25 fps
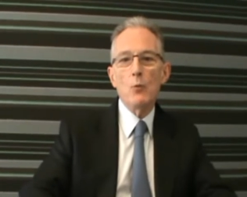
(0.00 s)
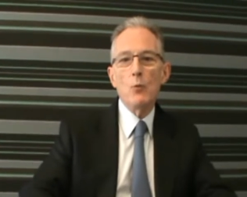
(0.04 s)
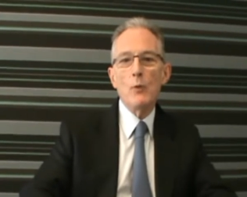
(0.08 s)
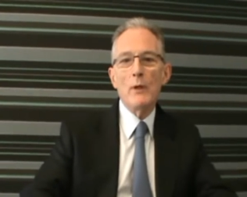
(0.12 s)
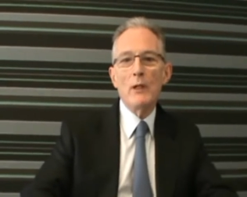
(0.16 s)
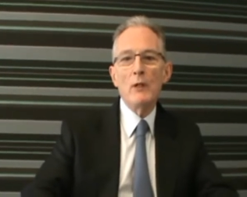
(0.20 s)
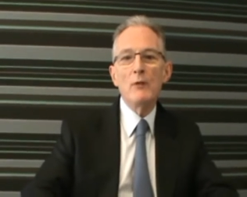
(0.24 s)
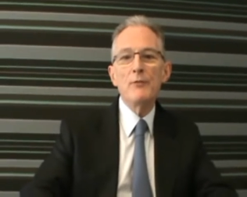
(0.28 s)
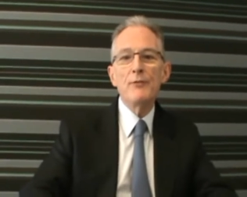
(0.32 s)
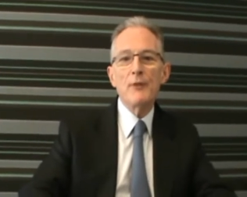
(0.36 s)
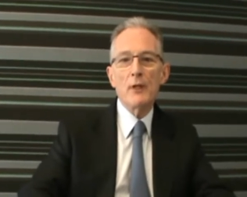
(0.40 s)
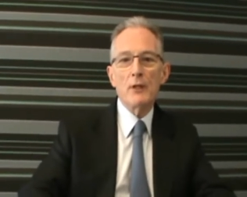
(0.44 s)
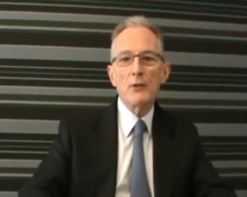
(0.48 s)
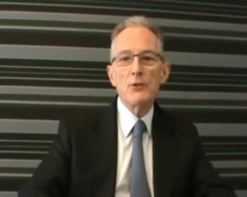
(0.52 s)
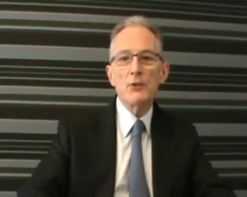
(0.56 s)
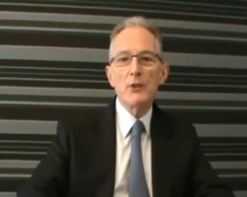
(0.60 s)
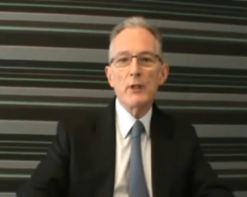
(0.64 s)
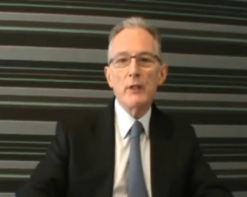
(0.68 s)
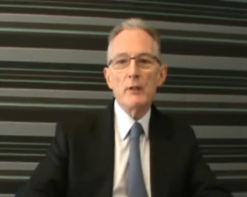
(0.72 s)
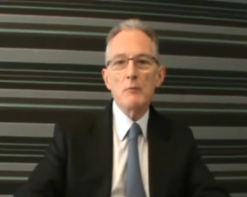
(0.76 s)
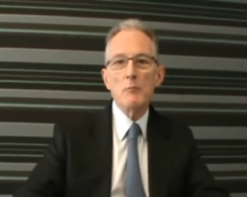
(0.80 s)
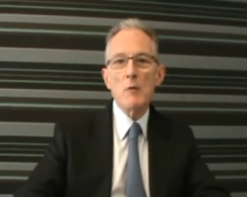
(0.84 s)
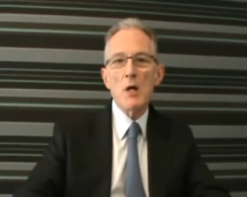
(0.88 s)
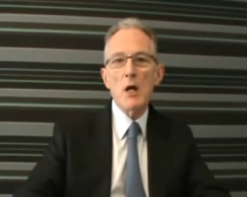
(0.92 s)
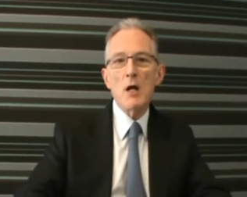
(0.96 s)
a
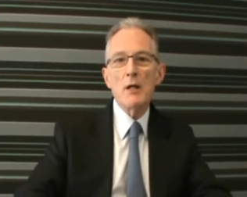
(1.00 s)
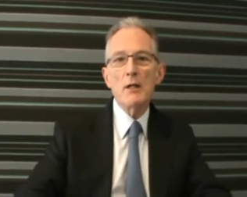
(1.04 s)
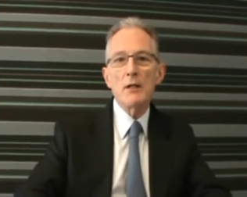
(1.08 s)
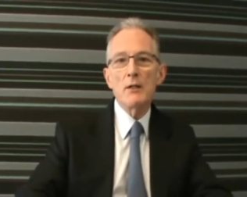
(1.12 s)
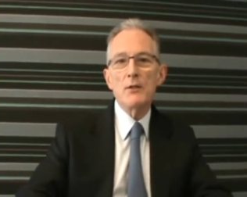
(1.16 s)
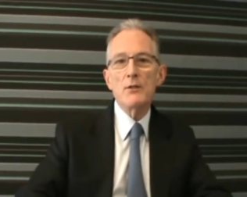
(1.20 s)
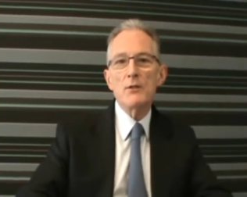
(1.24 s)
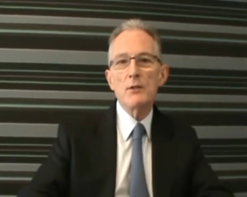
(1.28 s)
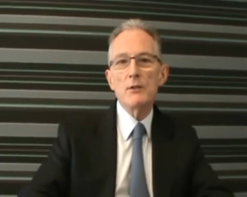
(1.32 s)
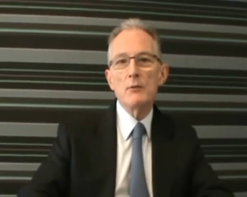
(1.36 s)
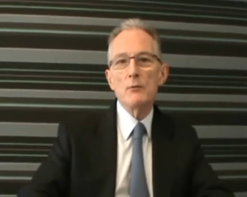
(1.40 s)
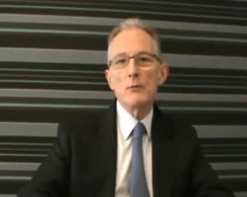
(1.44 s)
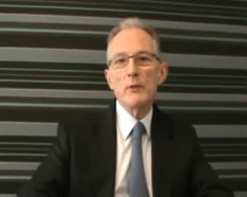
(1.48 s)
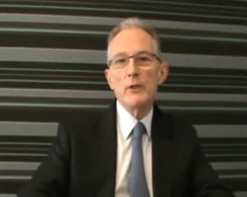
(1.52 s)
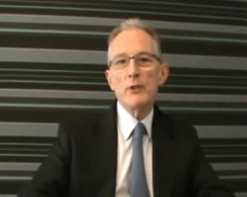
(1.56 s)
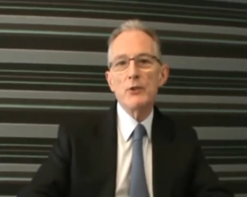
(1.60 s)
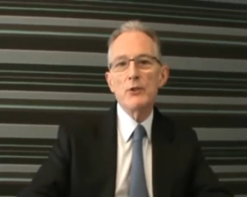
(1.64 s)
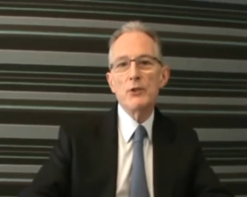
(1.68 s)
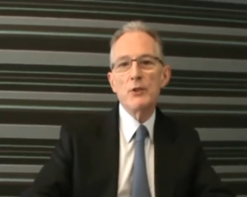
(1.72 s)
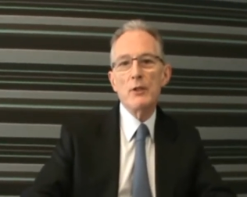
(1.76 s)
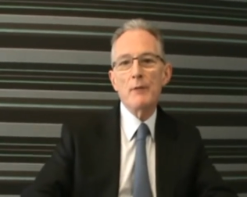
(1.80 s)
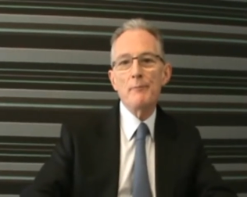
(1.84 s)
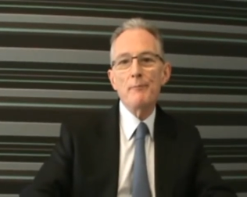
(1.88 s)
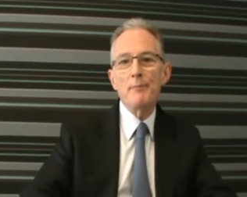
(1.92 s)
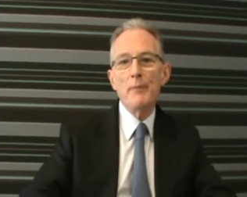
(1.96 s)
well-functioning market in
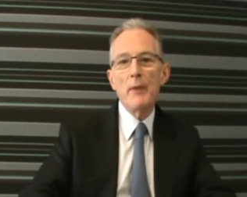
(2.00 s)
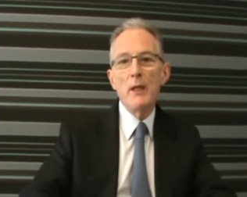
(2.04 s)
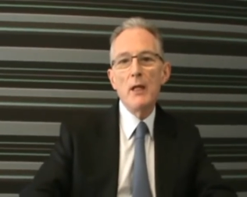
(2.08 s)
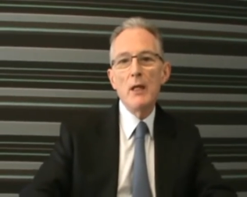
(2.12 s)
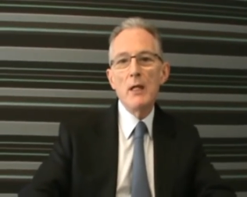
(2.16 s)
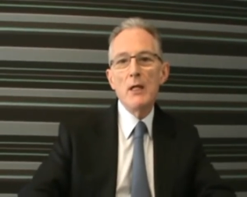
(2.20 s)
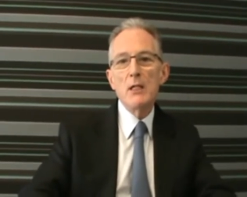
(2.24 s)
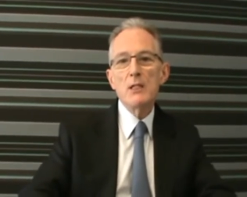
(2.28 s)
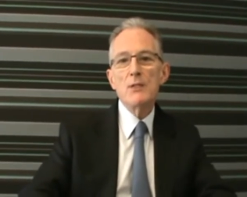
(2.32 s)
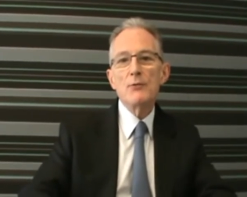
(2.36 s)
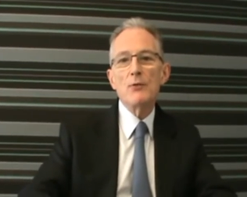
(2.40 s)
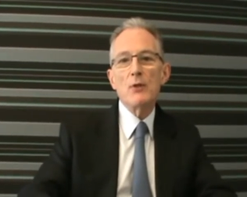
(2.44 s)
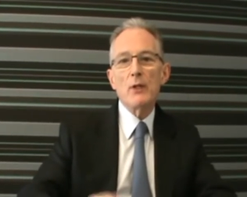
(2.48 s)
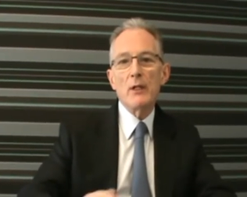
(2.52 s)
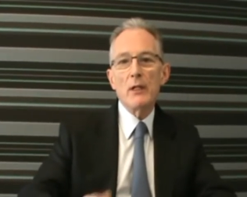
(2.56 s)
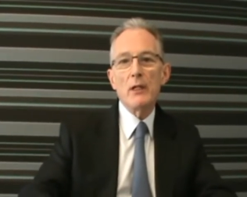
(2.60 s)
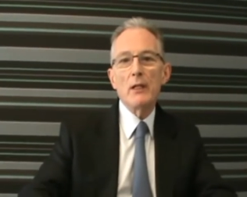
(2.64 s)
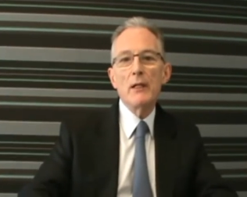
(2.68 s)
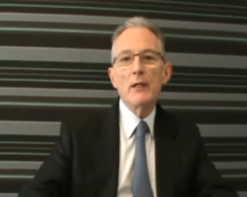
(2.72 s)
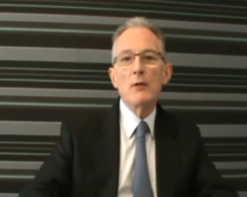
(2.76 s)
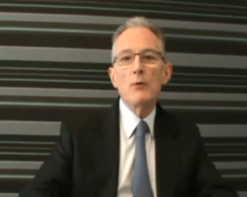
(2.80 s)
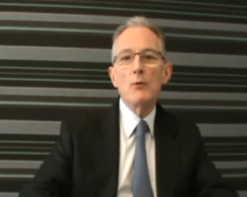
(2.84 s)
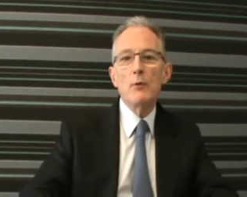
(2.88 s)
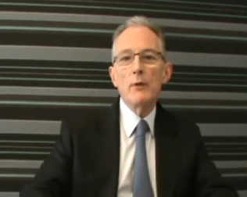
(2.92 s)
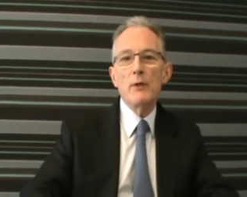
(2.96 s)
which um, it's a very
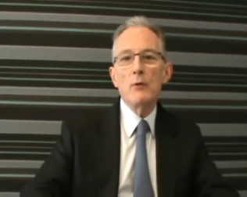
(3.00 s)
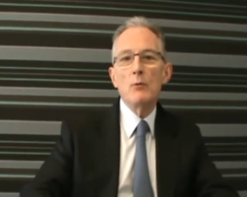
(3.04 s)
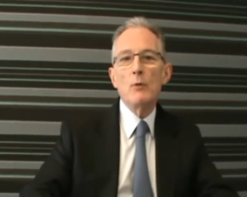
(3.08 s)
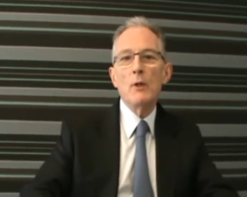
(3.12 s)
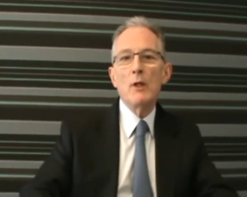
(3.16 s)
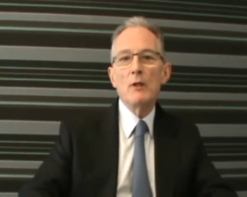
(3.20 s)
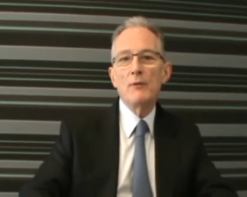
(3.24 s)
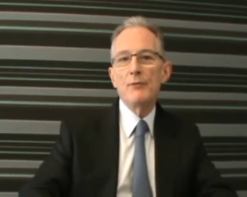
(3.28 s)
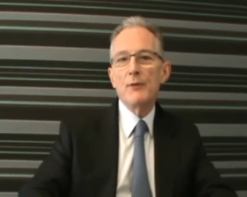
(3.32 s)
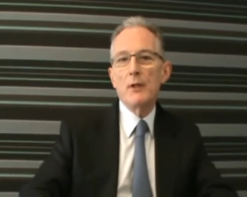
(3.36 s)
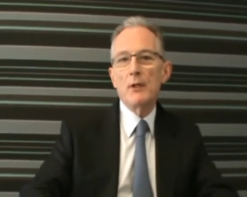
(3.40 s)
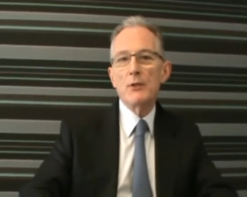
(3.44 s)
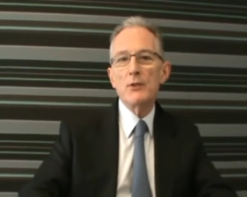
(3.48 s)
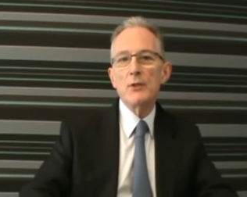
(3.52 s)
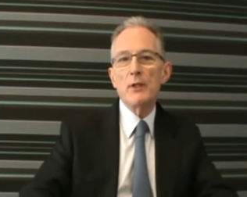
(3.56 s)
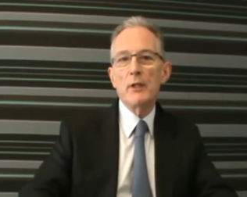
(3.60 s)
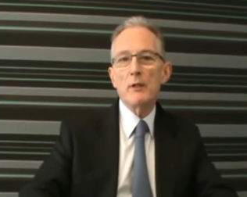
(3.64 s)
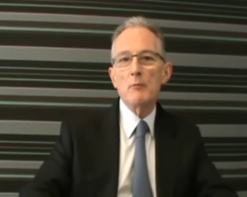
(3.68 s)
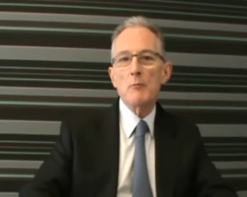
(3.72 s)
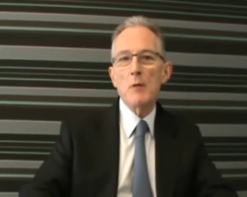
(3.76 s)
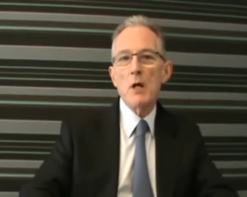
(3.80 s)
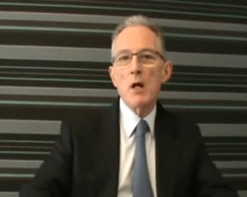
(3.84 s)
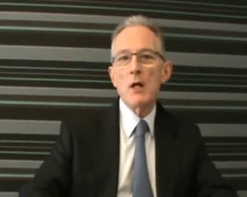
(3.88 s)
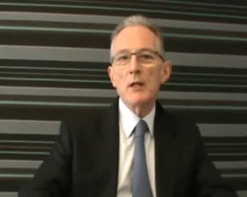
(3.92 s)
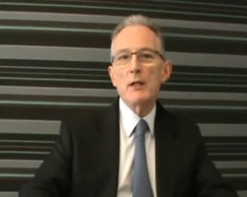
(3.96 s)
liquid,
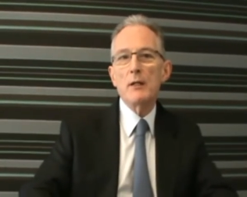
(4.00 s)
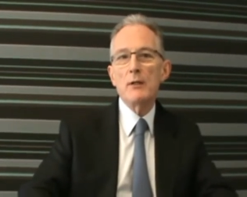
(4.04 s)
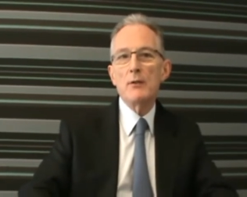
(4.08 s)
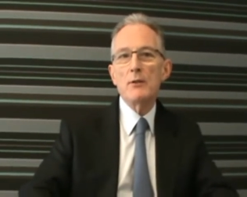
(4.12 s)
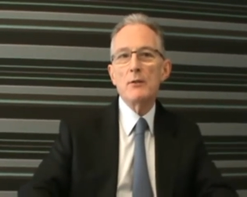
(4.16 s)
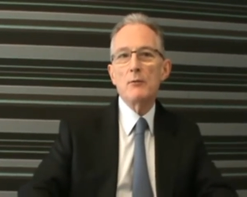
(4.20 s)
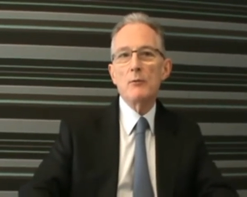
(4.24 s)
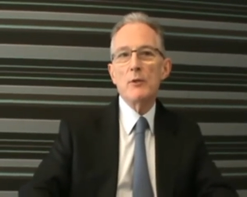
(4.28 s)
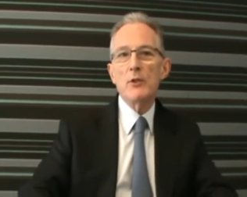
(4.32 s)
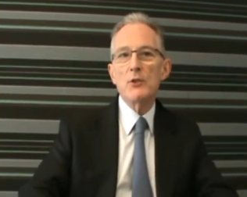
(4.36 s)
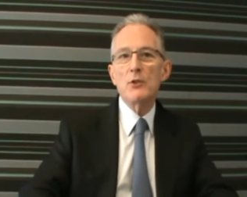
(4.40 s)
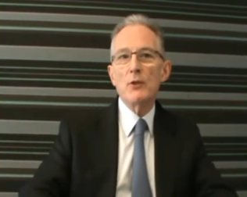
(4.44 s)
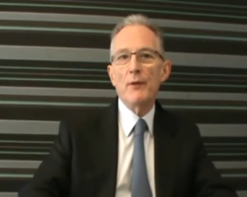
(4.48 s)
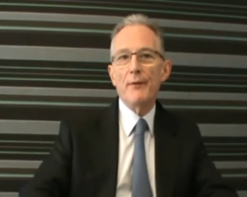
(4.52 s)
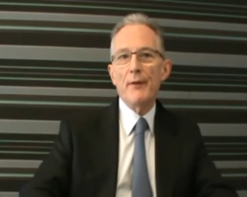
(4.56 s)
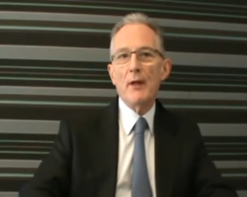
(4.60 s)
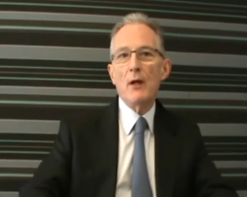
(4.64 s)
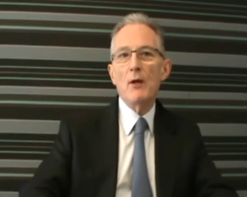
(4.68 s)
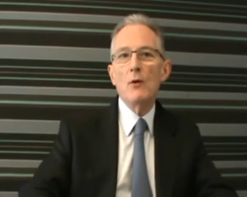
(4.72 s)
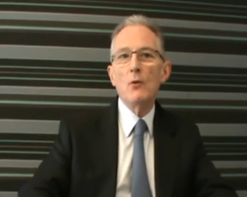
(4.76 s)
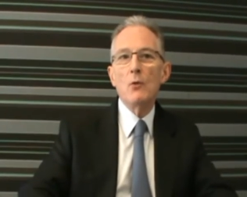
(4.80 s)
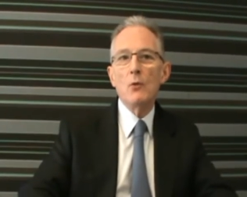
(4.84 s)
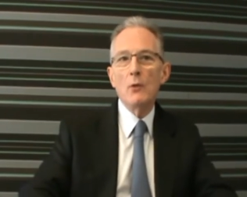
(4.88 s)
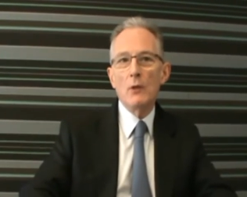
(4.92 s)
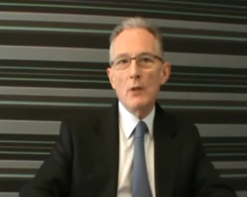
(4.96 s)
well-functioning market in which, on
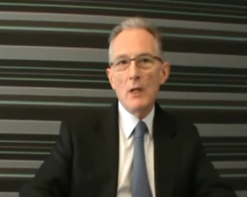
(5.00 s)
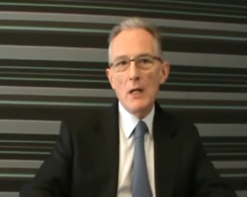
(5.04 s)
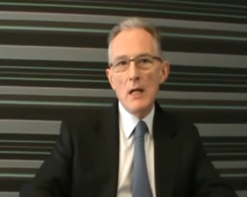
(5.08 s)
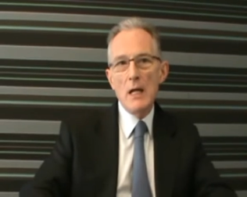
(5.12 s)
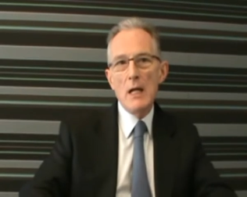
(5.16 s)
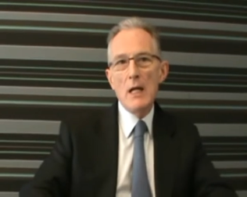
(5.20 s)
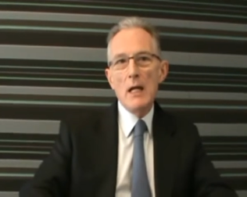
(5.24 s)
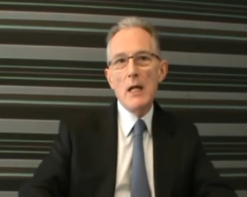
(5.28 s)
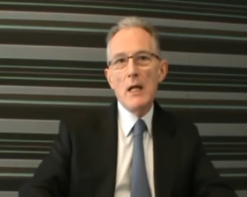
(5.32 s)
the whole,